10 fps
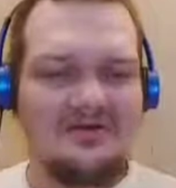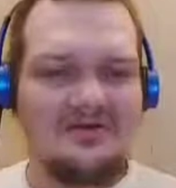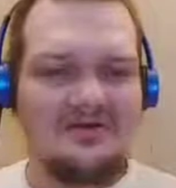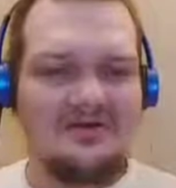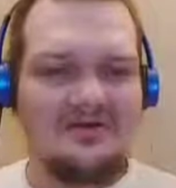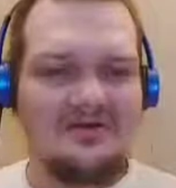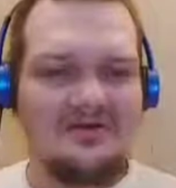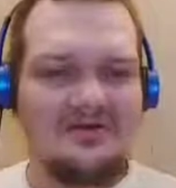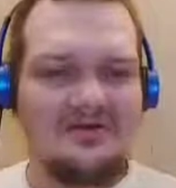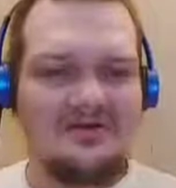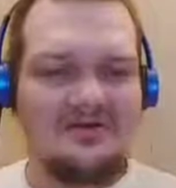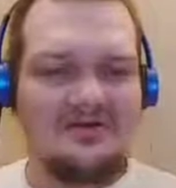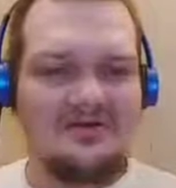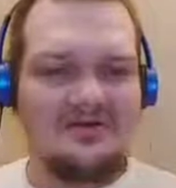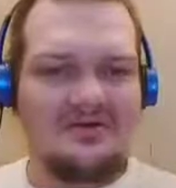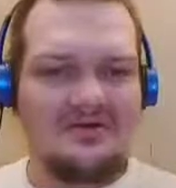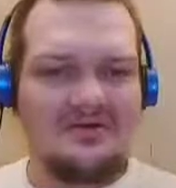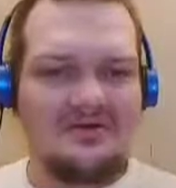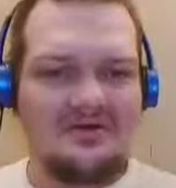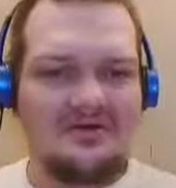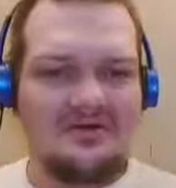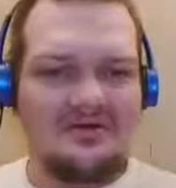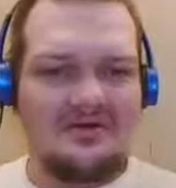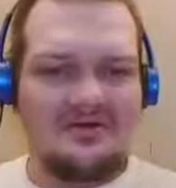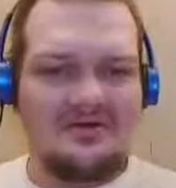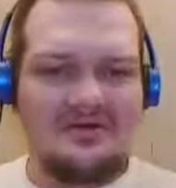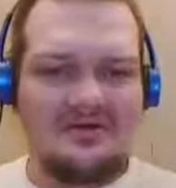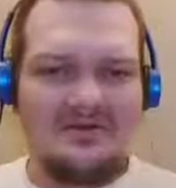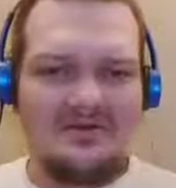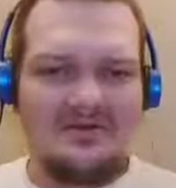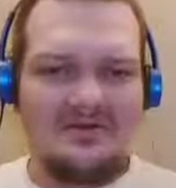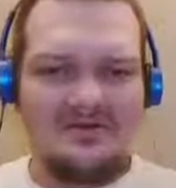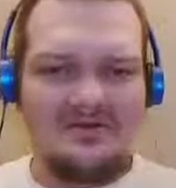The person shown says nothing.